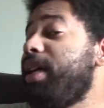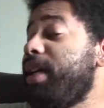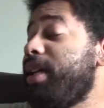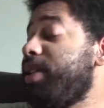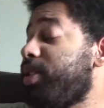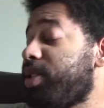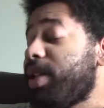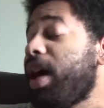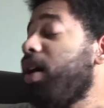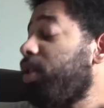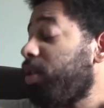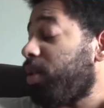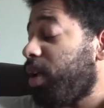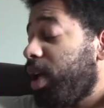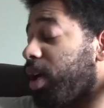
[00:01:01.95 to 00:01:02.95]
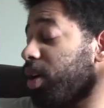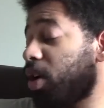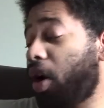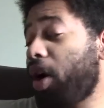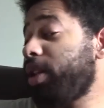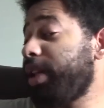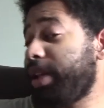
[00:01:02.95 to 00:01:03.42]
incel
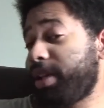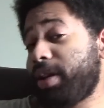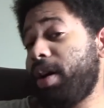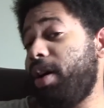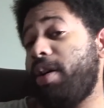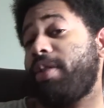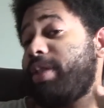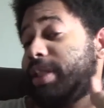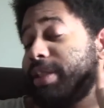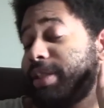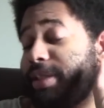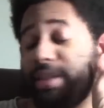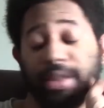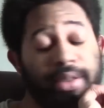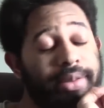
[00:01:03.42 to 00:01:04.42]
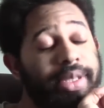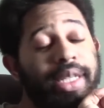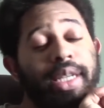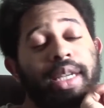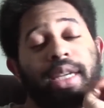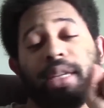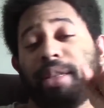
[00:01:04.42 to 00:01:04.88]
calling card, and
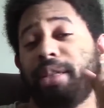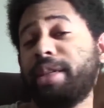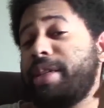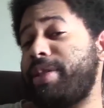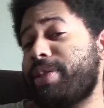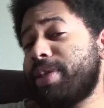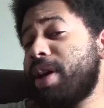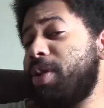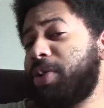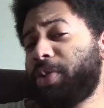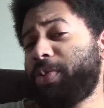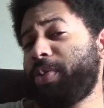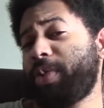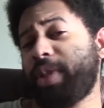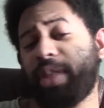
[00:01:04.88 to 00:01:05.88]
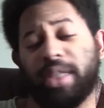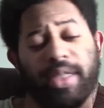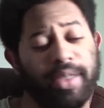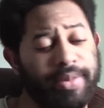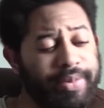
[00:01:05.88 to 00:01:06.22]
the incels will,